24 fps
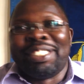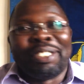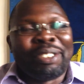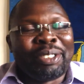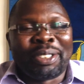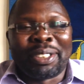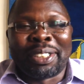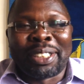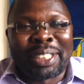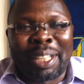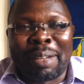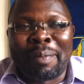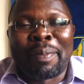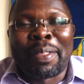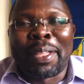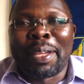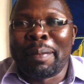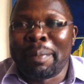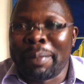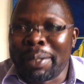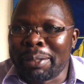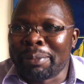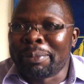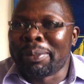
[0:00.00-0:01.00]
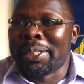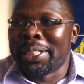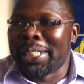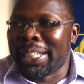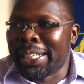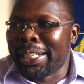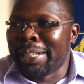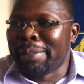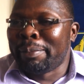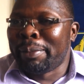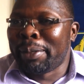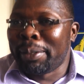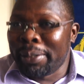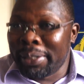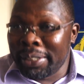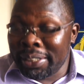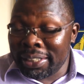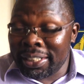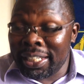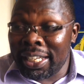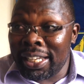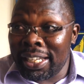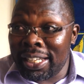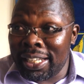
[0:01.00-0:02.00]
thought something must be done about this
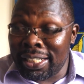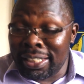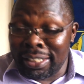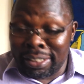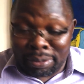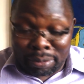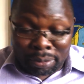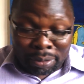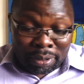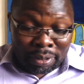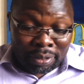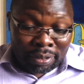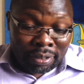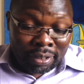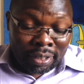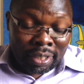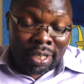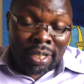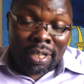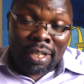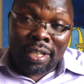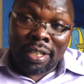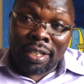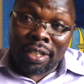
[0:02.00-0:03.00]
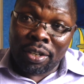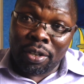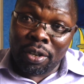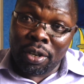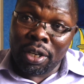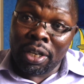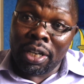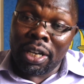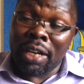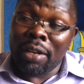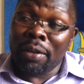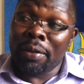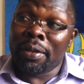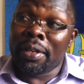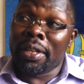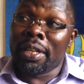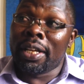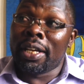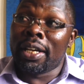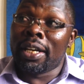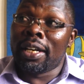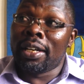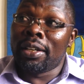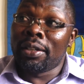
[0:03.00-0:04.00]
guy. And it was going out
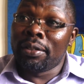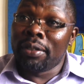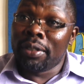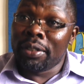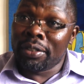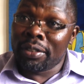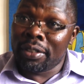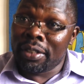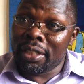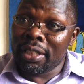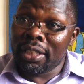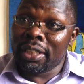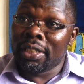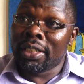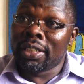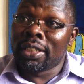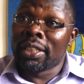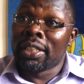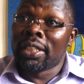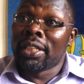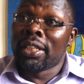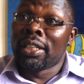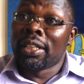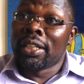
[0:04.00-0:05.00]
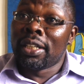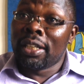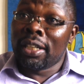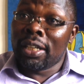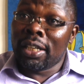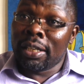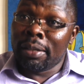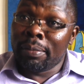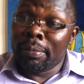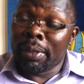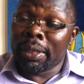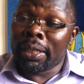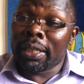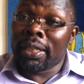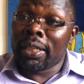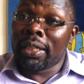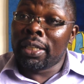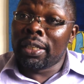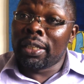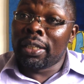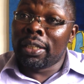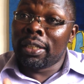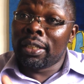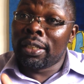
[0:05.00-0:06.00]
there on the street and
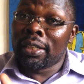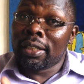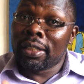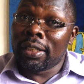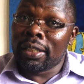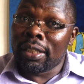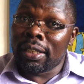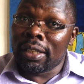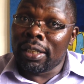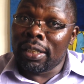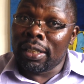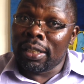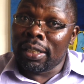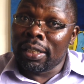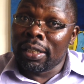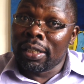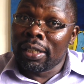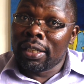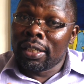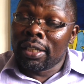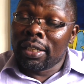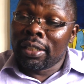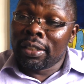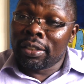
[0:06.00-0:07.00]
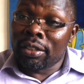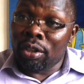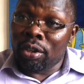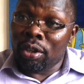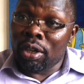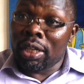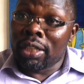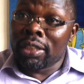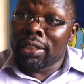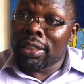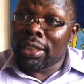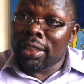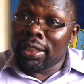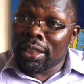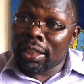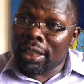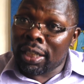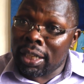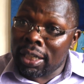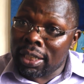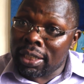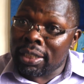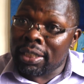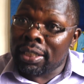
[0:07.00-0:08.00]
making the slogans and the
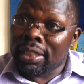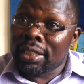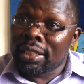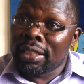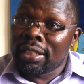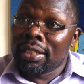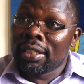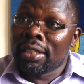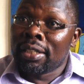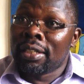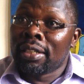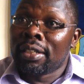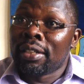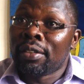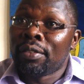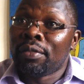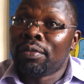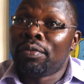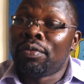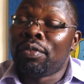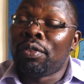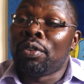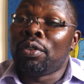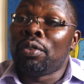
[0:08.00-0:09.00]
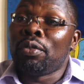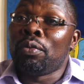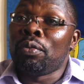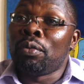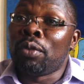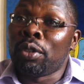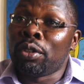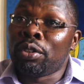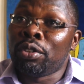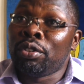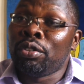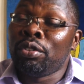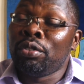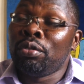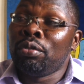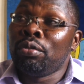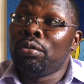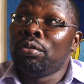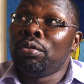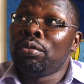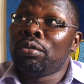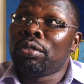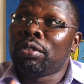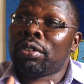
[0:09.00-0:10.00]
case for what
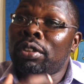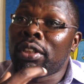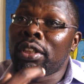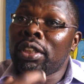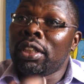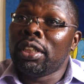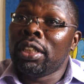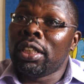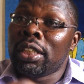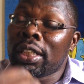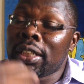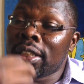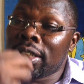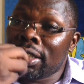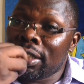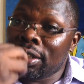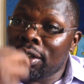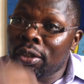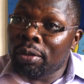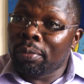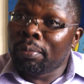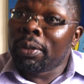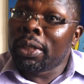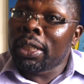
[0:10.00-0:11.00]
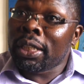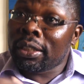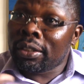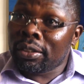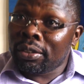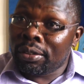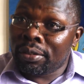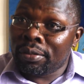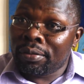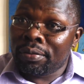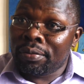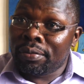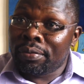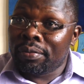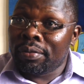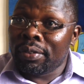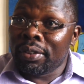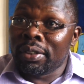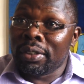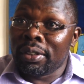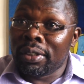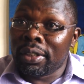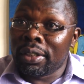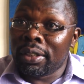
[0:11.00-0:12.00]
you see as the object of
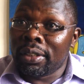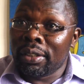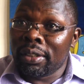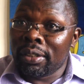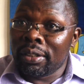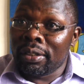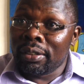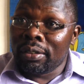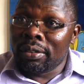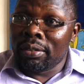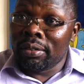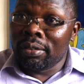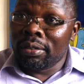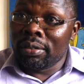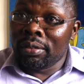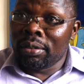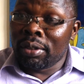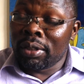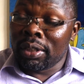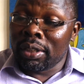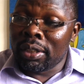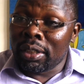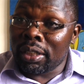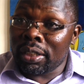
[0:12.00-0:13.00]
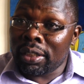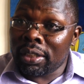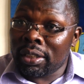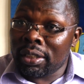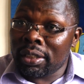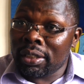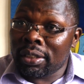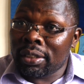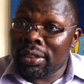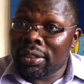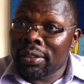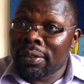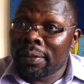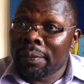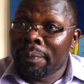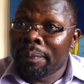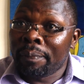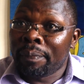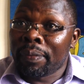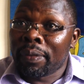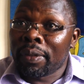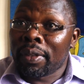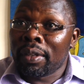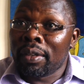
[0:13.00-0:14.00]
inju- your injustice.
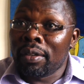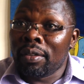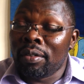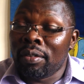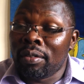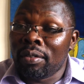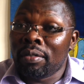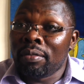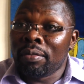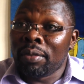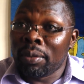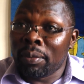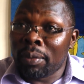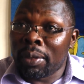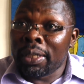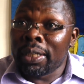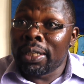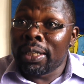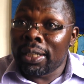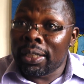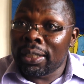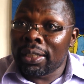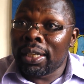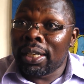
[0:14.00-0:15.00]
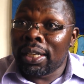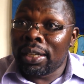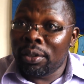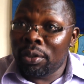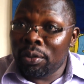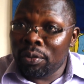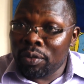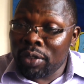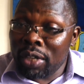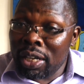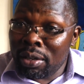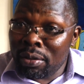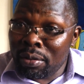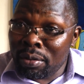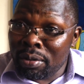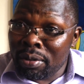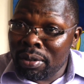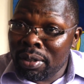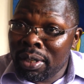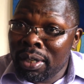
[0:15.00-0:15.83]
You know, we want that guy out of town.